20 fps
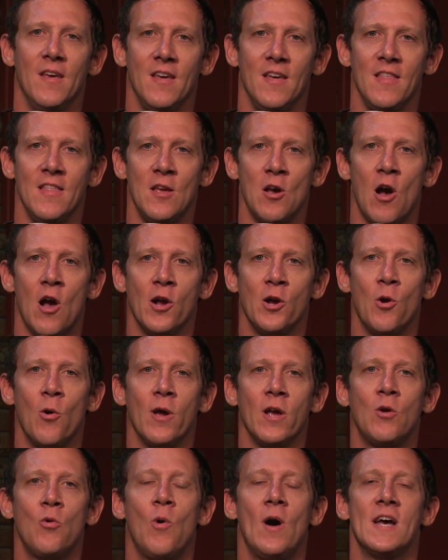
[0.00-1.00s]
In the
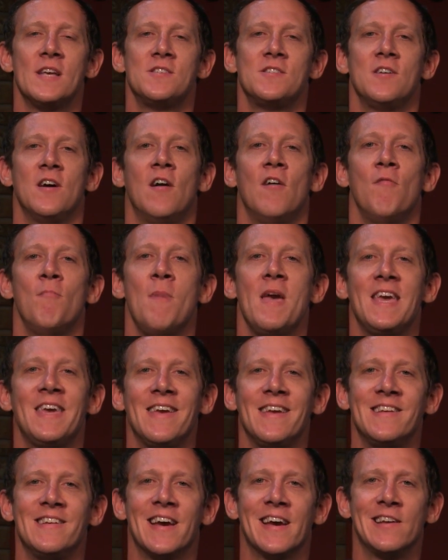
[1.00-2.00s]
ongoing quest of
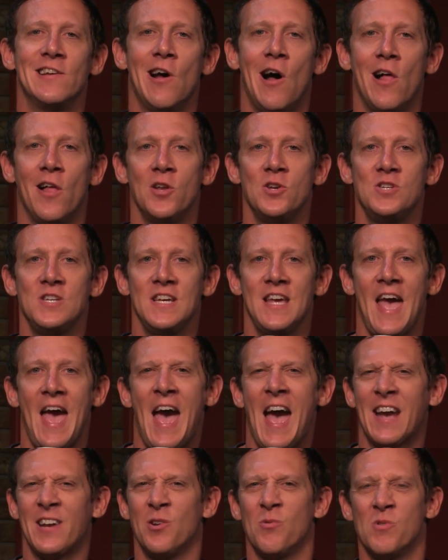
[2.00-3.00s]
making technology
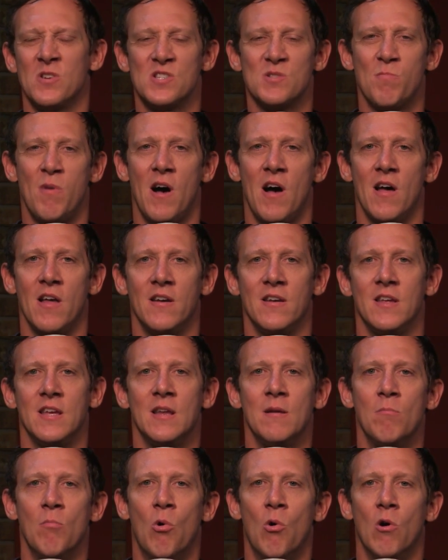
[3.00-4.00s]
act and respond
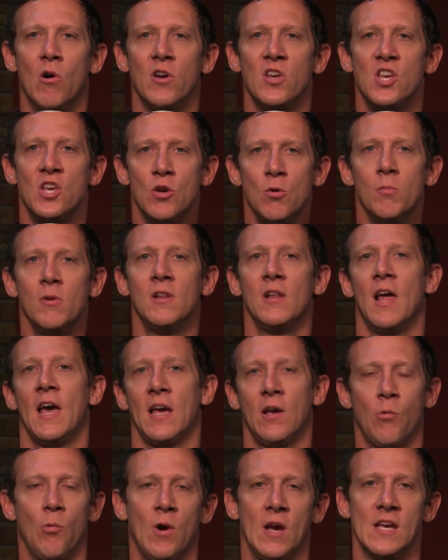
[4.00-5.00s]
in more human
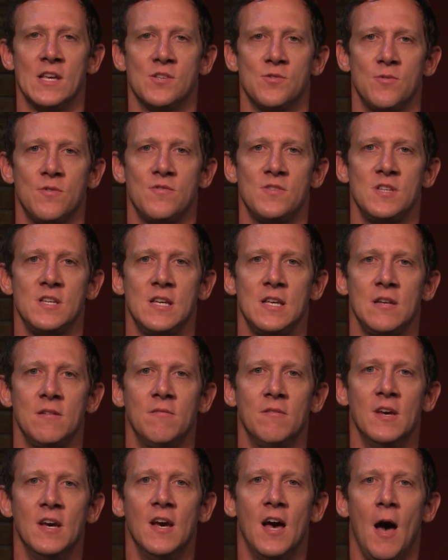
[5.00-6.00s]
like ways, we've
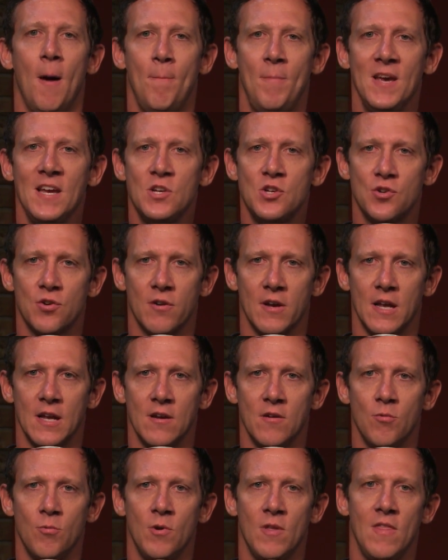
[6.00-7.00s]
seen a big
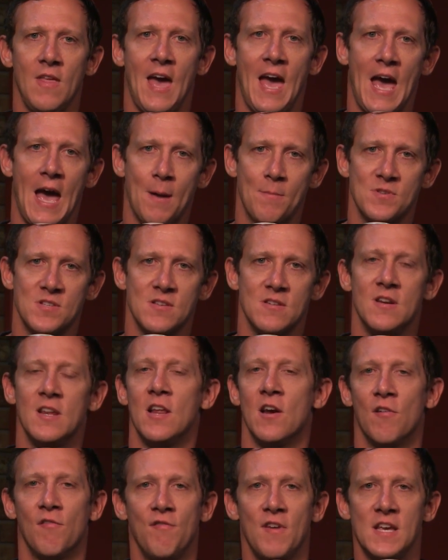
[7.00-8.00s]
trend with apps and
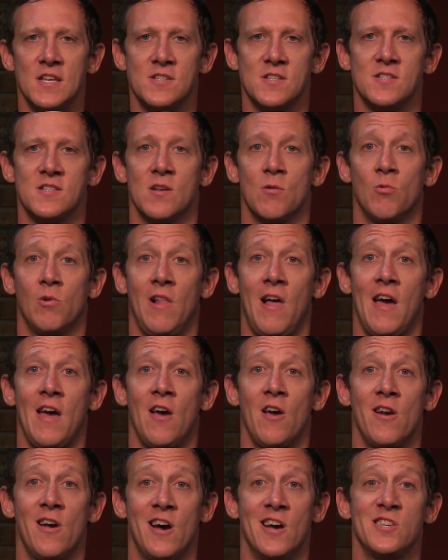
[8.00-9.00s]
interfaces that rely
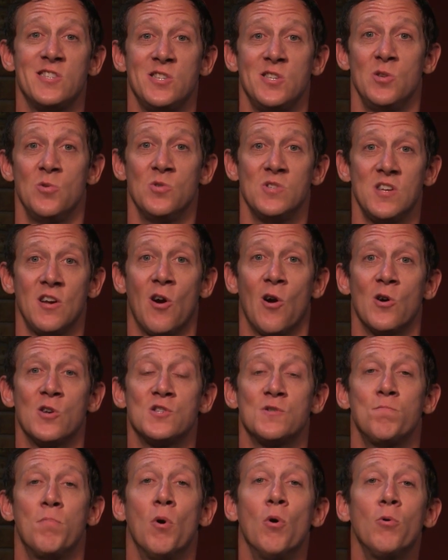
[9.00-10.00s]
on us using our
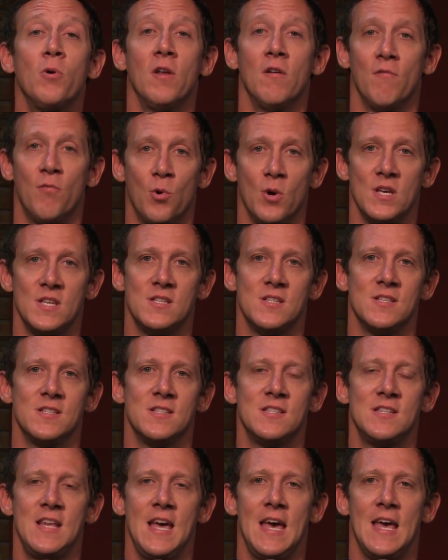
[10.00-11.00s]
spoken voice
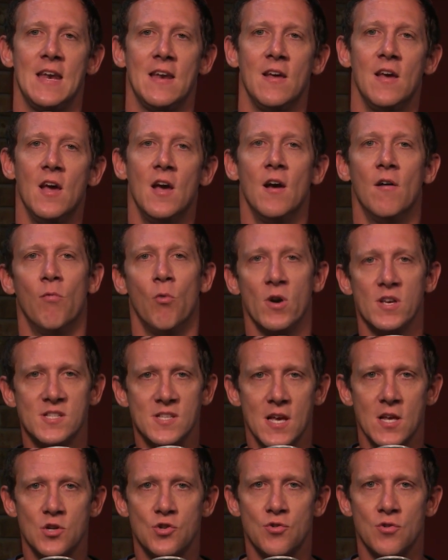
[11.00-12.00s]
instead. Voice
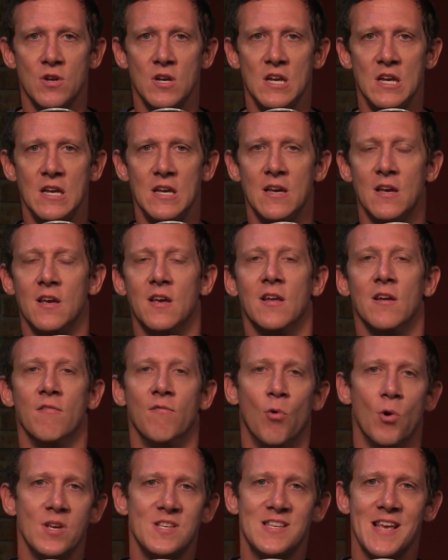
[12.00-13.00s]
entry and
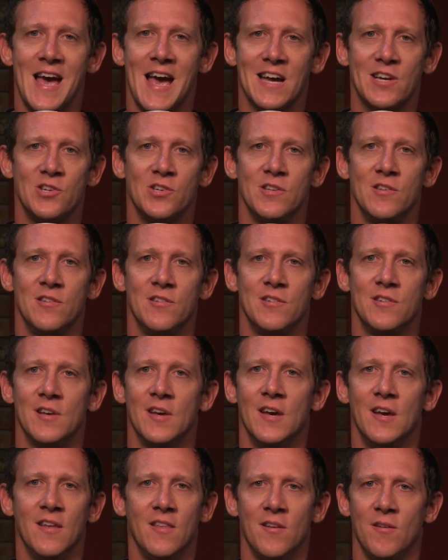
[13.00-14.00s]
voice actions
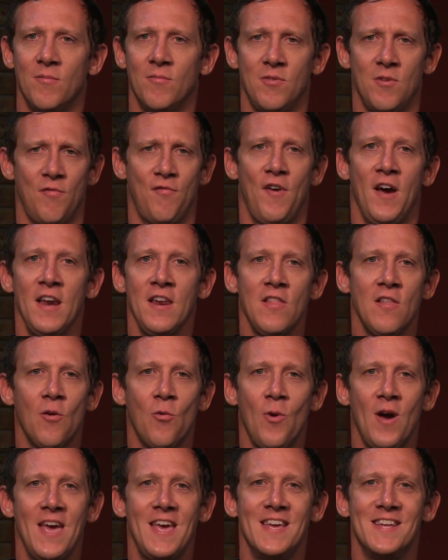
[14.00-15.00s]
they're, they're finding their
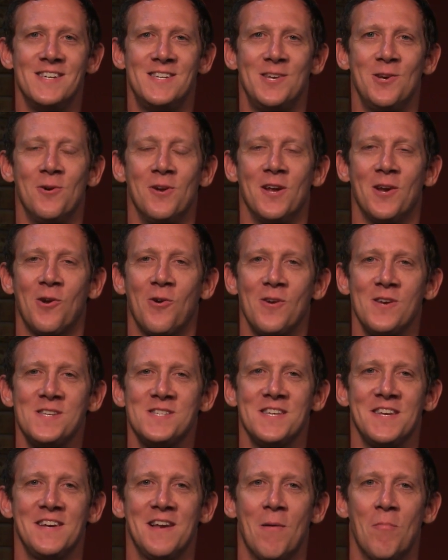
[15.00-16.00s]
way into an
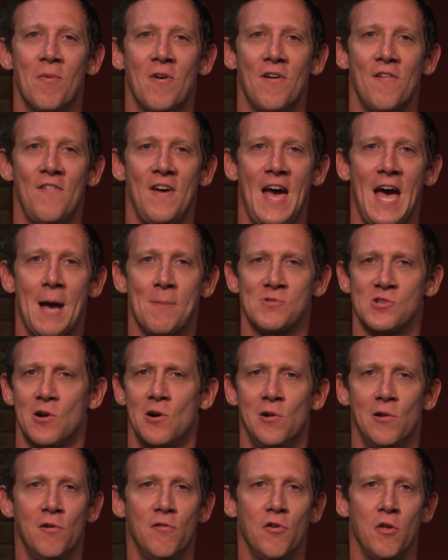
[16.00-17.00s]
increasing number of apps
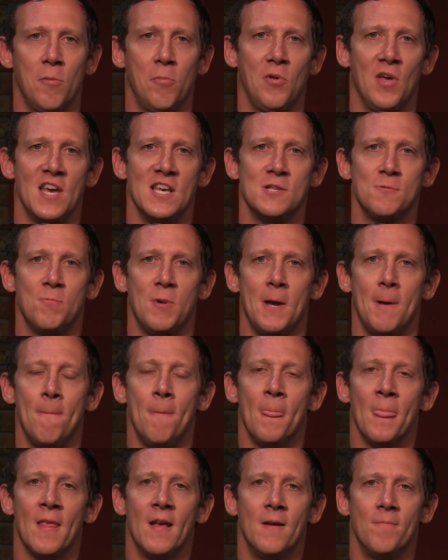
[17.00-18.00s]
all over the place. But
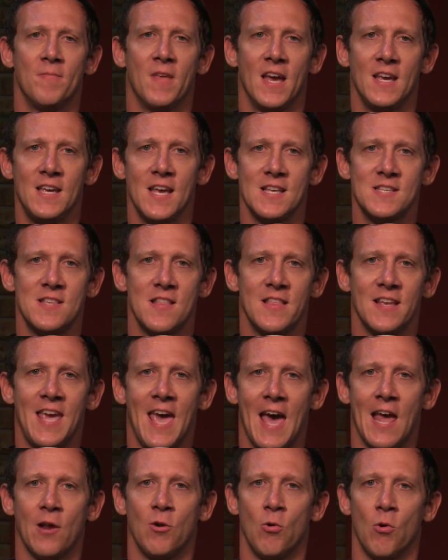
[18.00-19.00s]
I guess that the
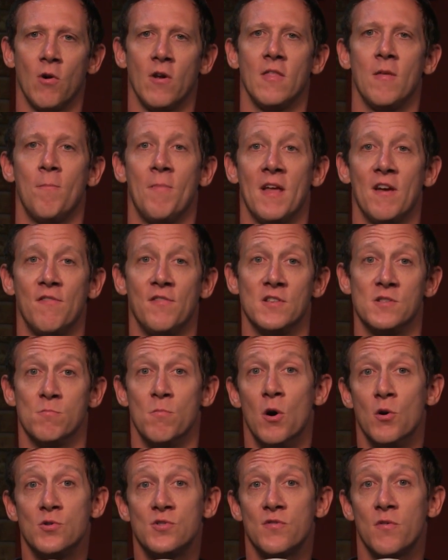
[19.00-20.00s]
category that benefits
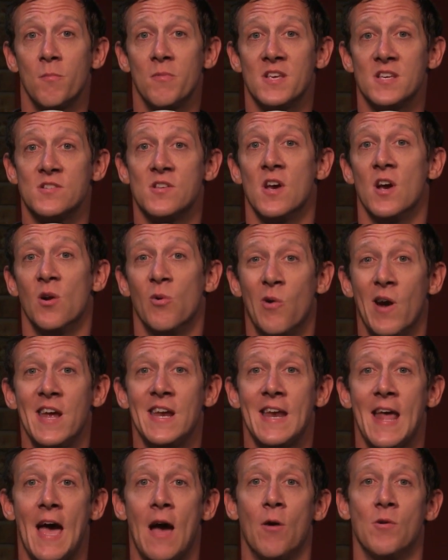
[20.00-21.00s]
most from this
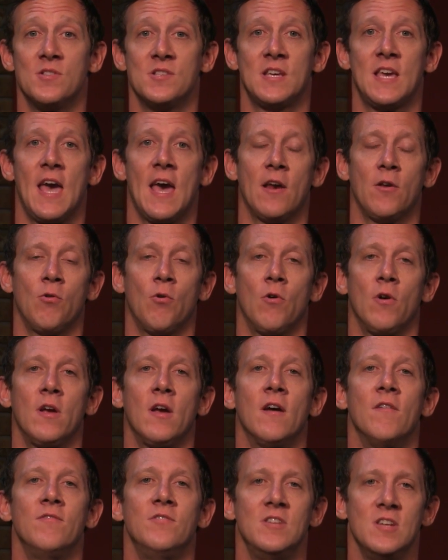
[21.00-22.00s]
right now is the category
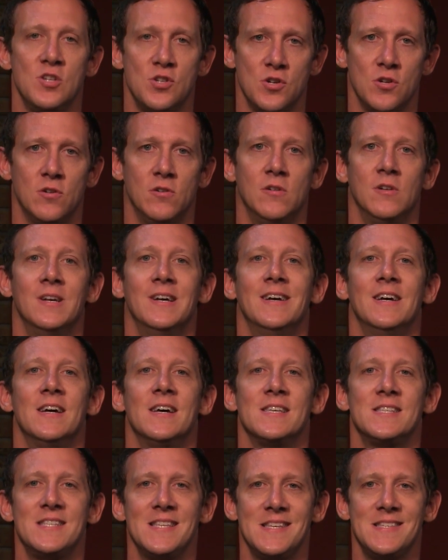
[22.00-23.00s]
of digital
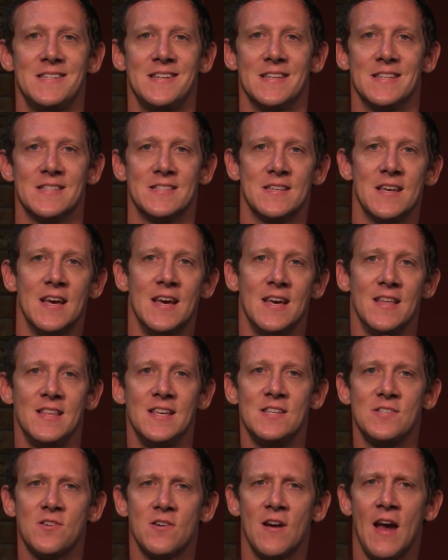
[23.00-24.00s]
assistants.
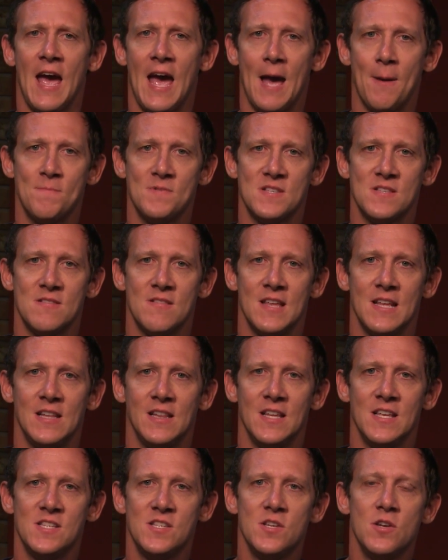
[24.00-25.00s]
These are apps that
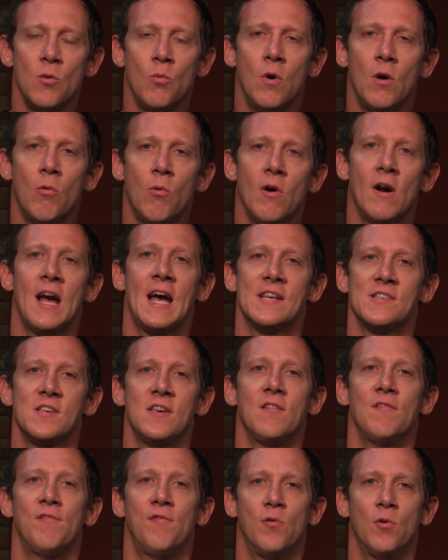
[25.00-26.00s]
listen to what we're
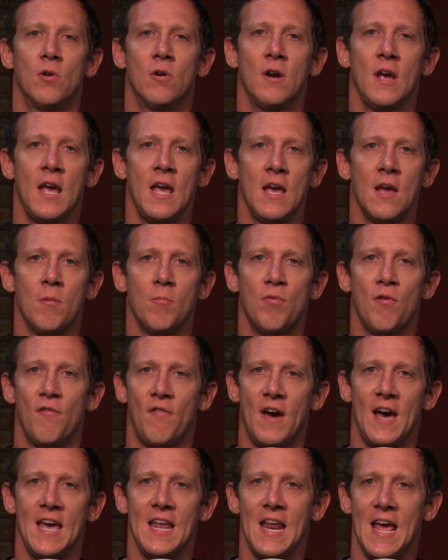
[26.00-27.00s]
asking for and
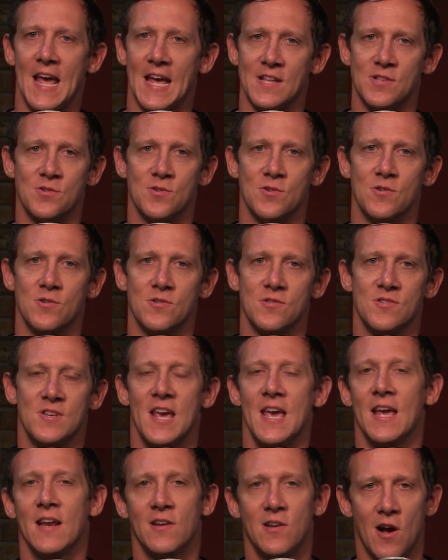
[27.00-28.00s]
provide answers
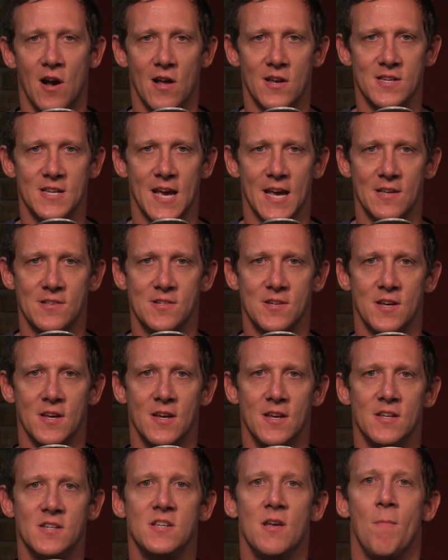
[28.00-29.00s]
and context
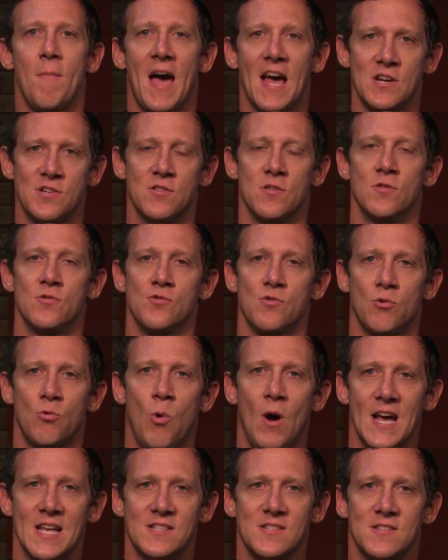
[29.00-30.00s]
to match those
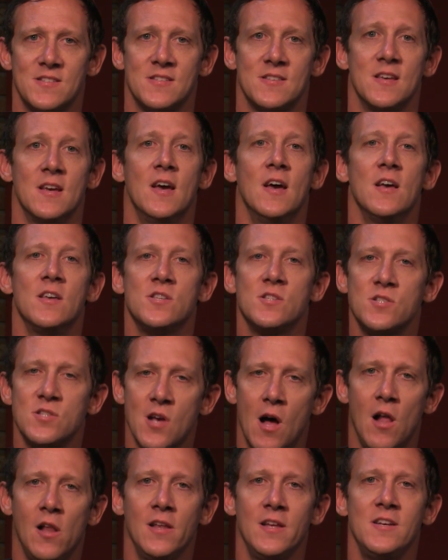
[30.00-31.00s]
requests.
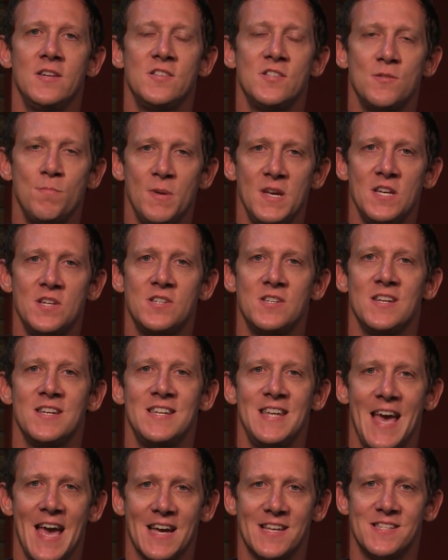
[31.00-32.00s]
Solid speech to
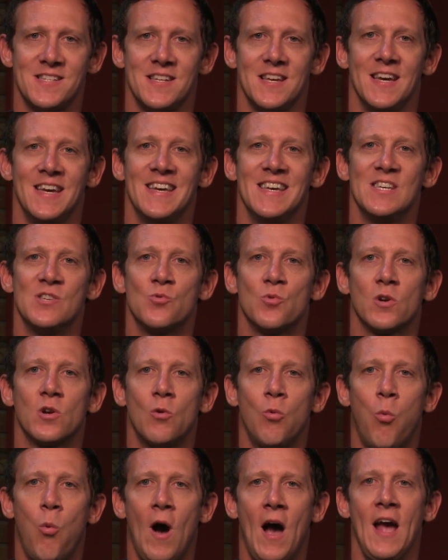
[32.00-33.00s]
text is
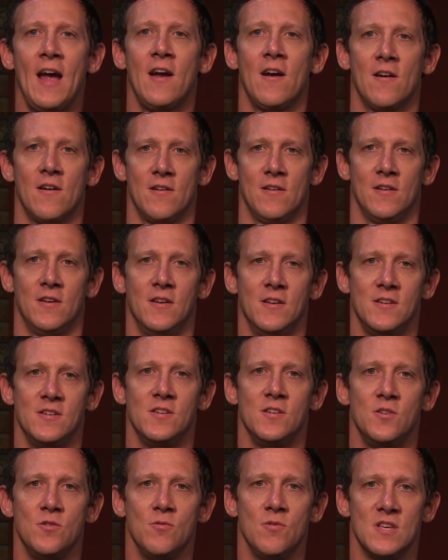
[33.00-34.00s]
required
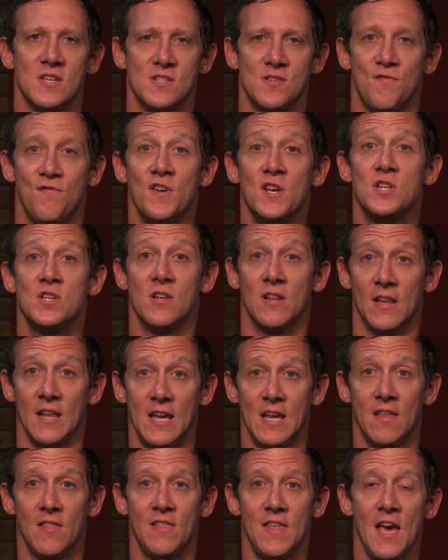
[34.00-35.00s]
to do this
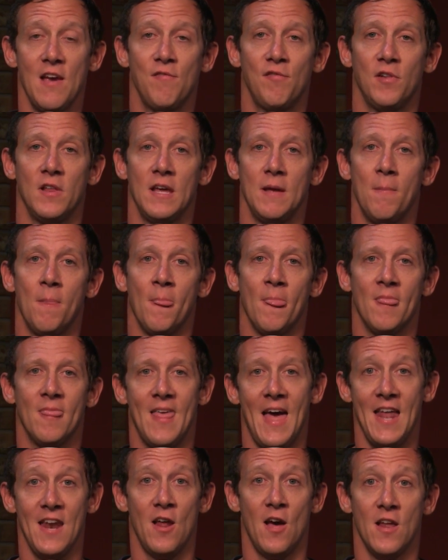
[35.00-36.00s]
efficiently. And thankfully,
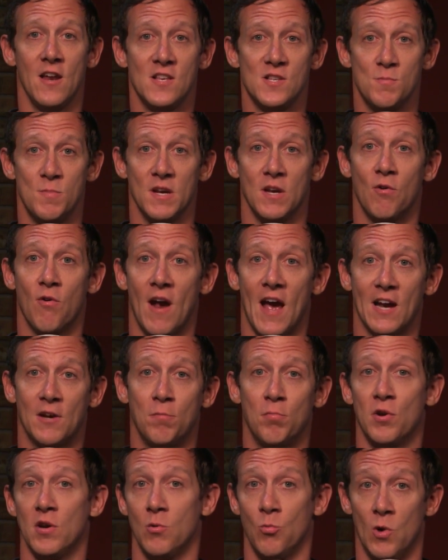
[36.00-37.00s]
that nut has been
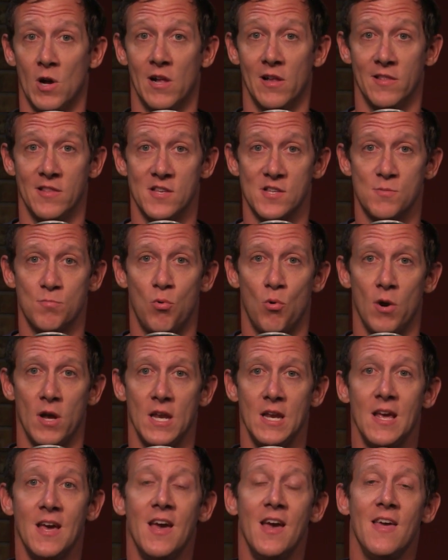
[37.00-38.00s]
cracked pretty well at this point.